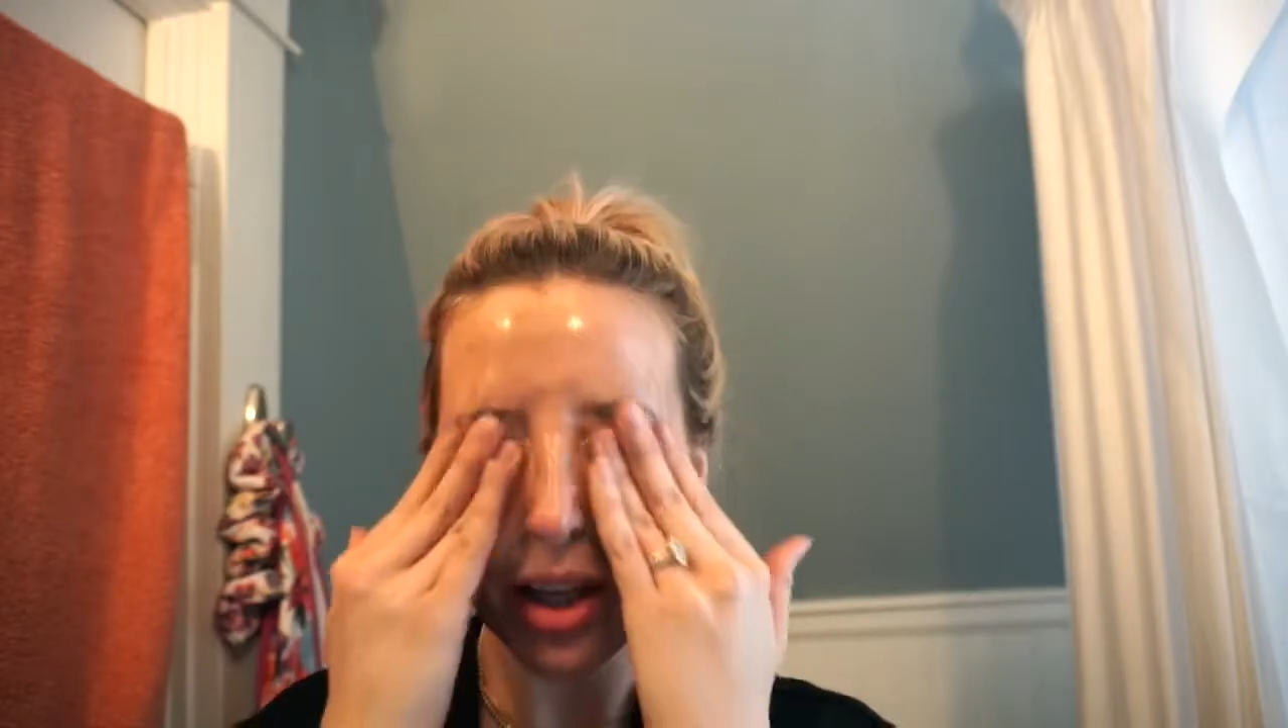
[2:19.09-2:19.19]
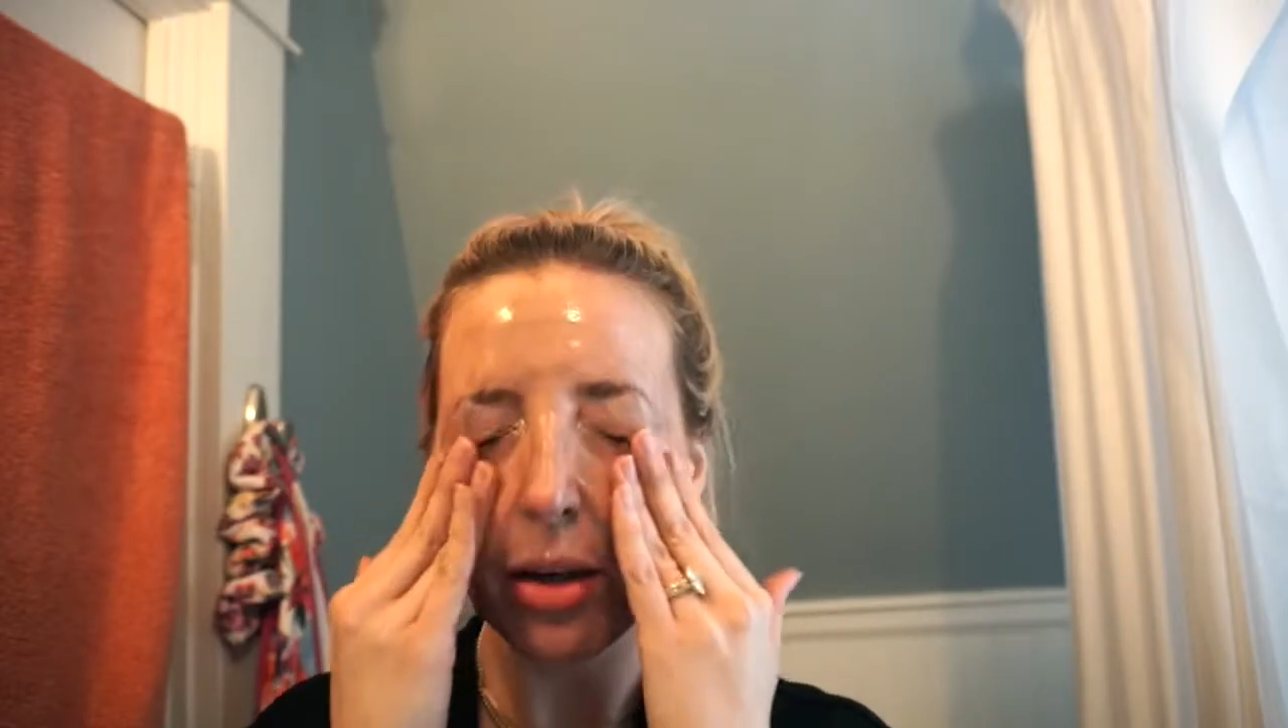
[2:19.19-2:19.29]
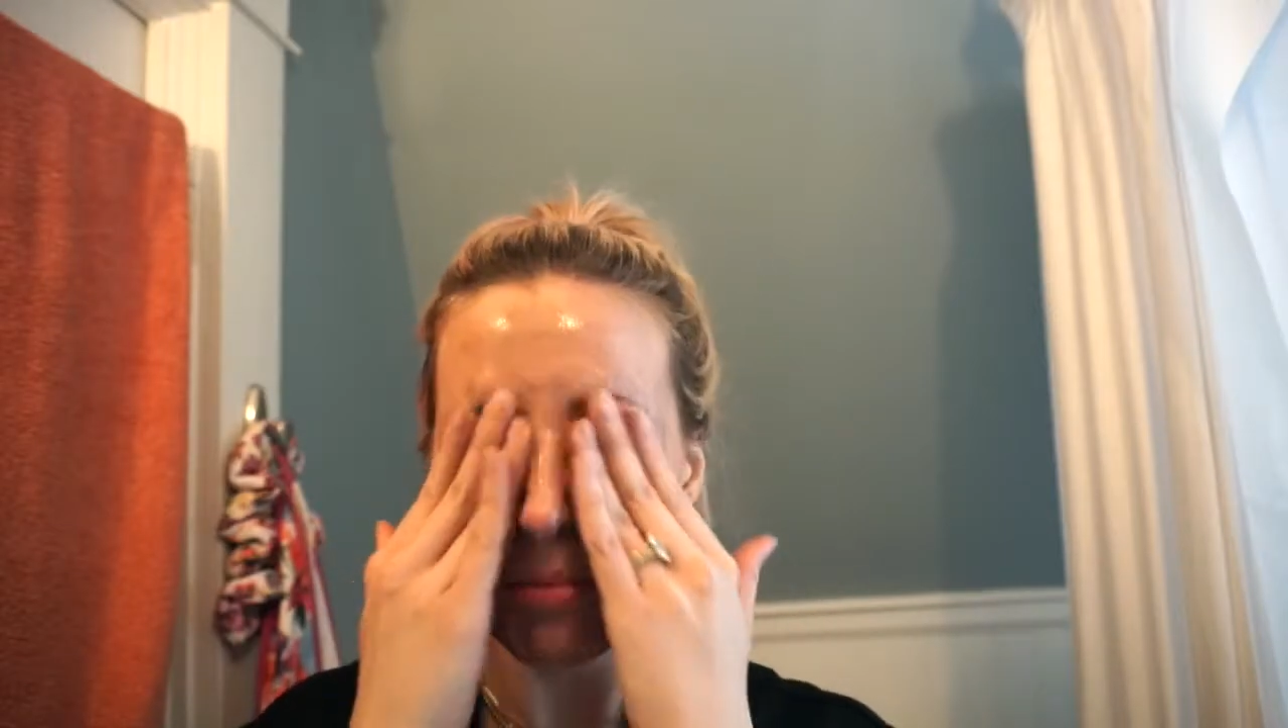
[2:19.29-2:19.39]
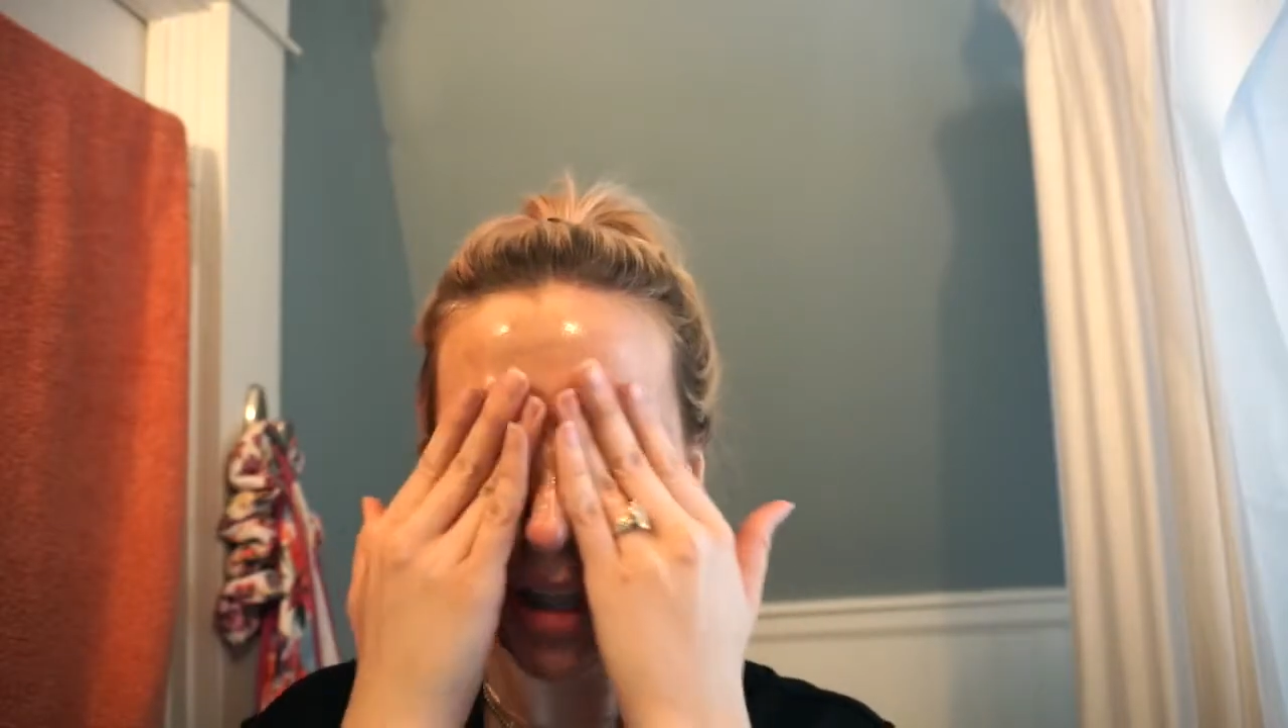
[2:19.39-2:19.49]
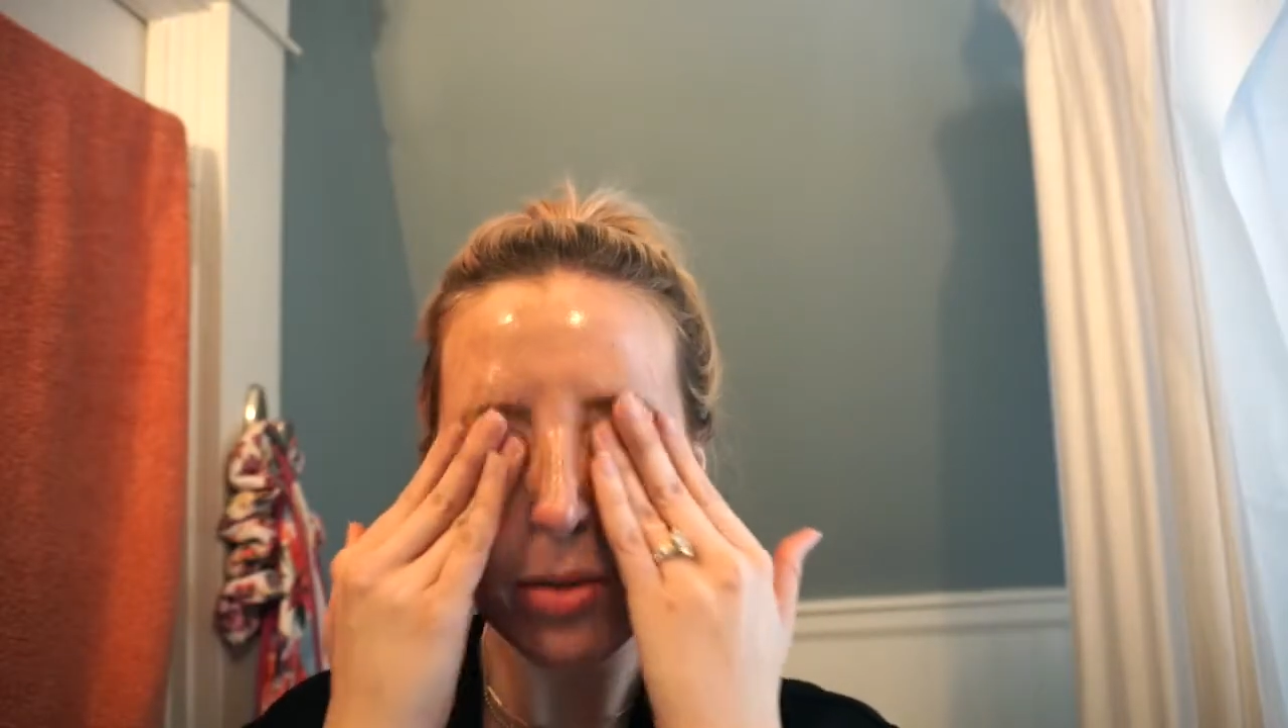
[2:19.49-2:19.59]
like
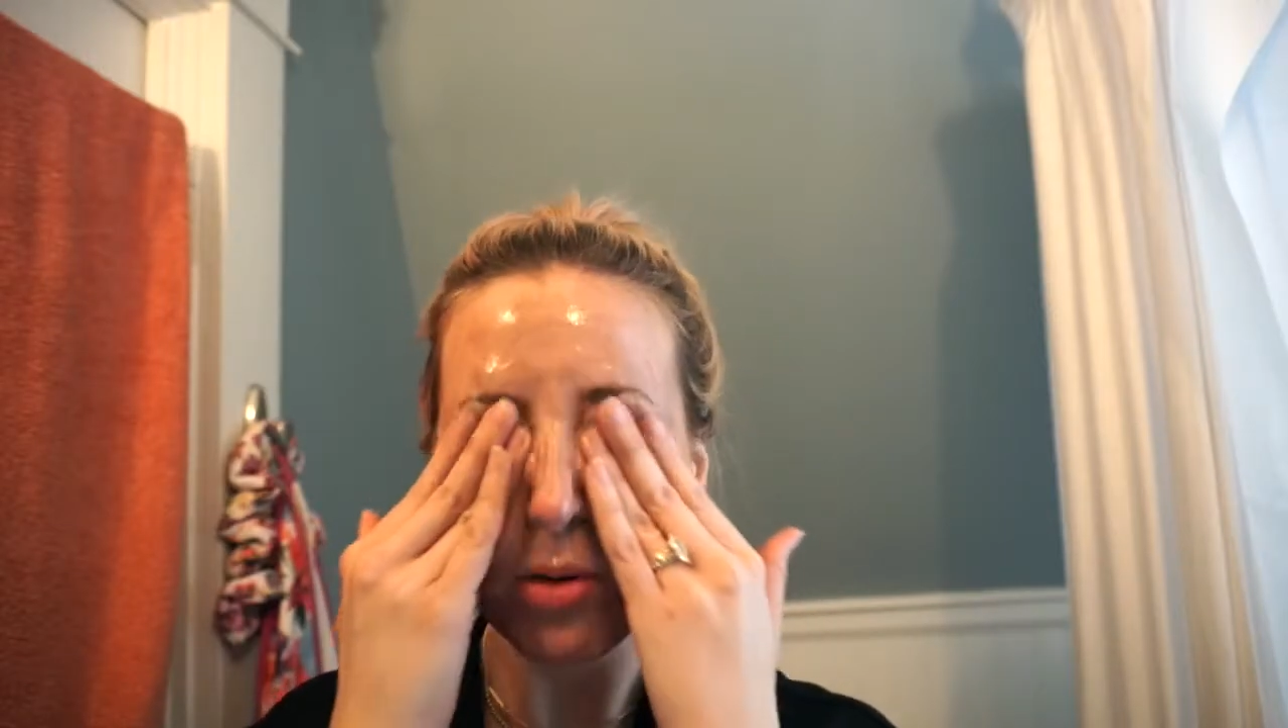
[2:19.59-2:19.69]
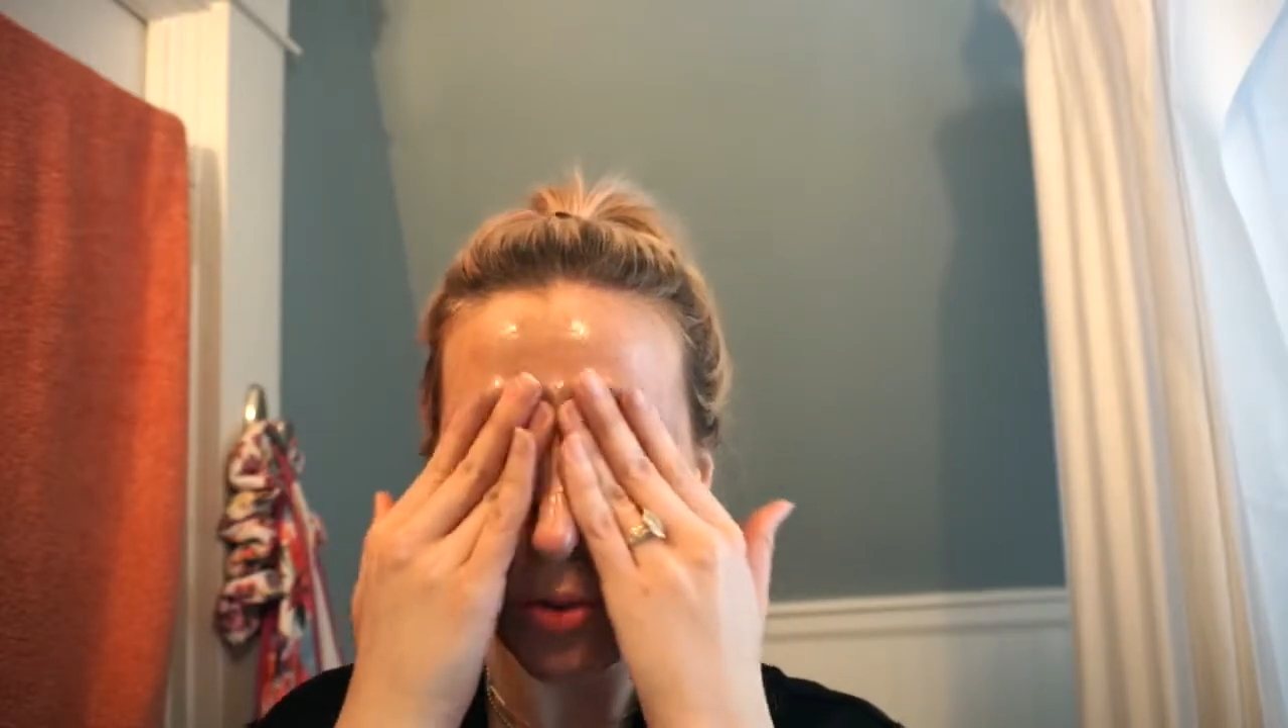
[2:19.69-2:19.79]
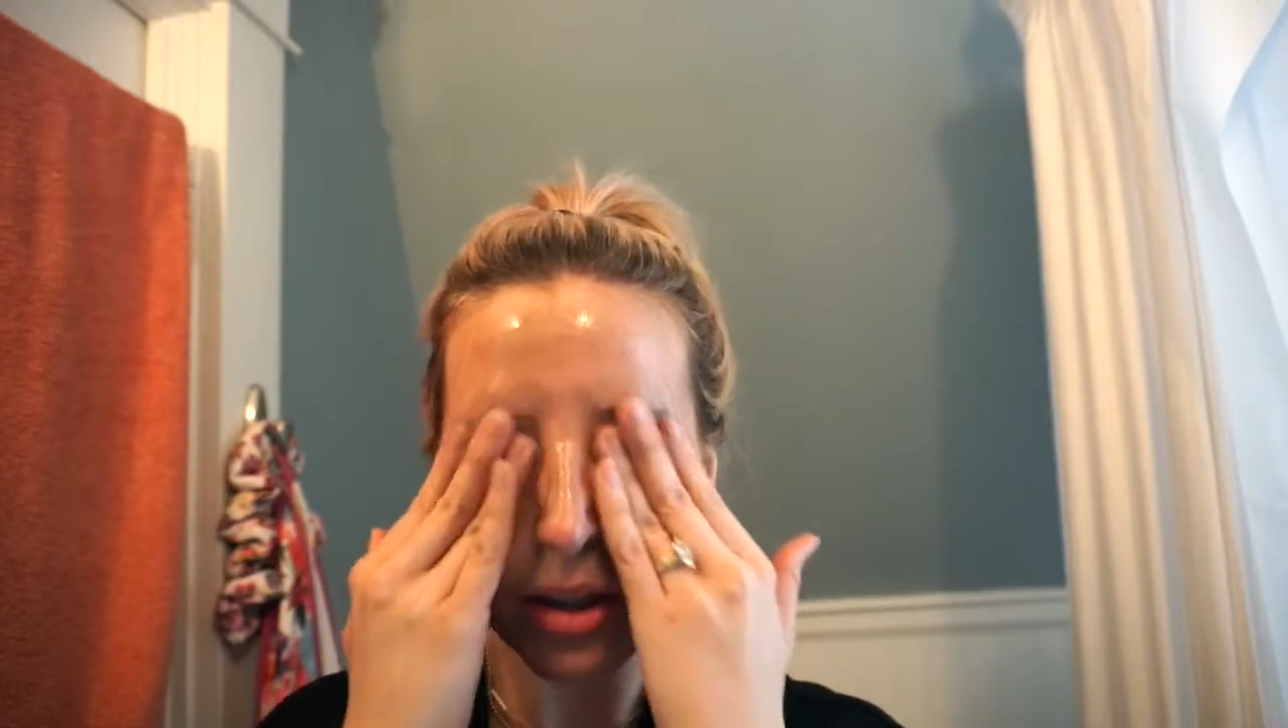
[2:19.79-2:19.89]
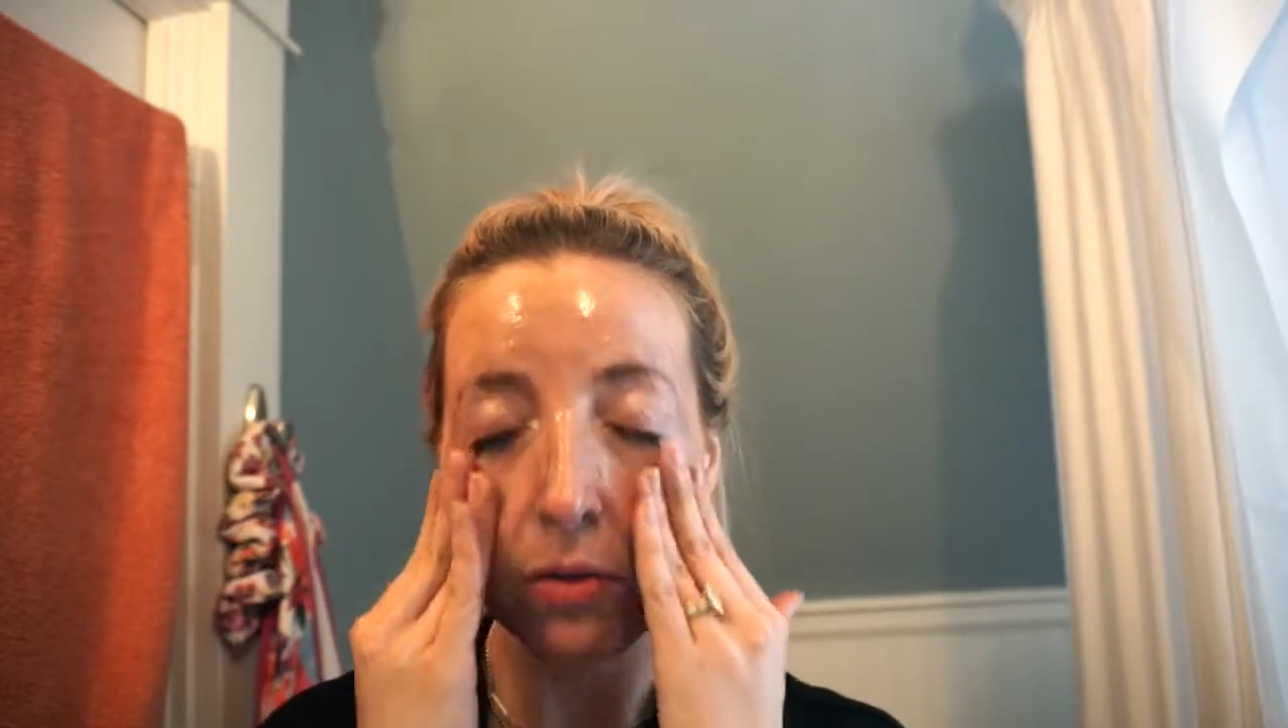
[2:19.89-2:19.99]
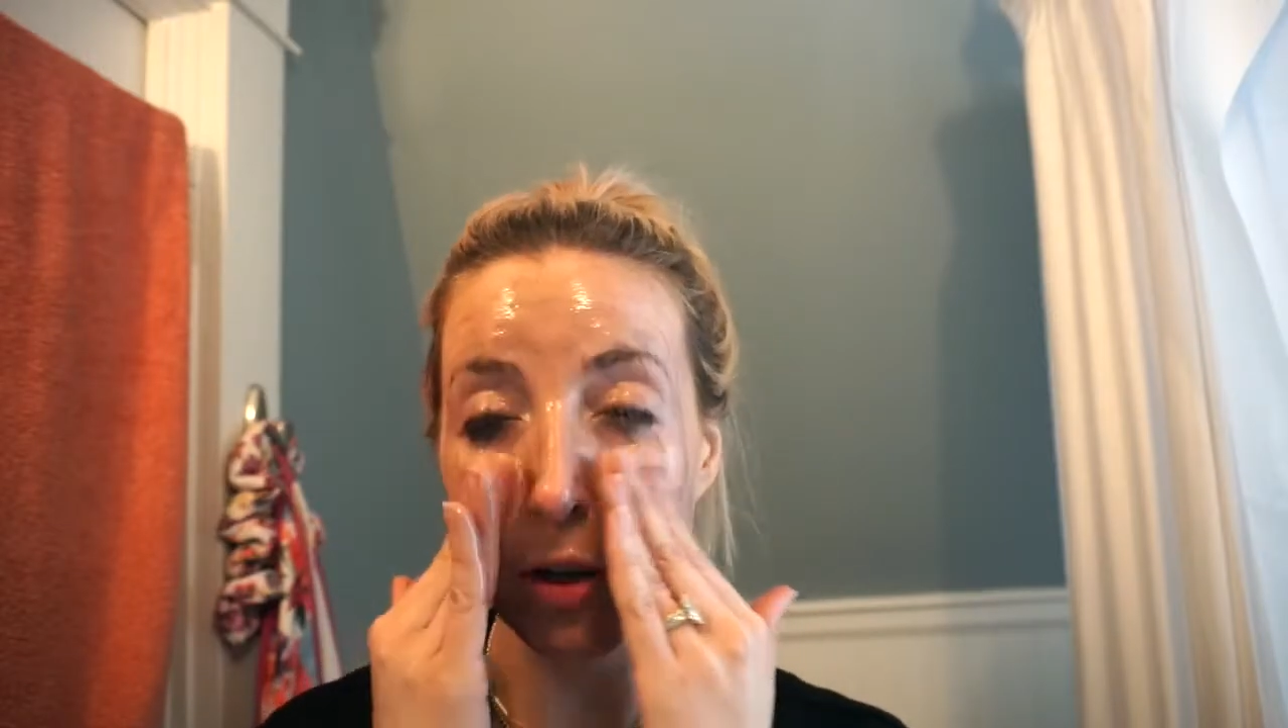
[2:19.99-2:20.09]
a mix between